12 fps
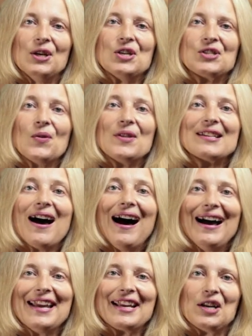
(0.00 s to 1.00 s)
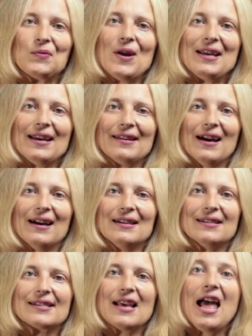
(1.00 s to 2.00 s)
so that I can
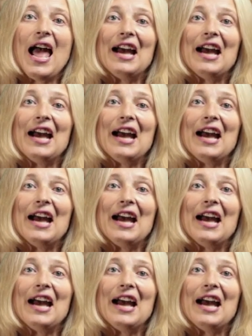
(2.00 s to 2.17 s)
recognize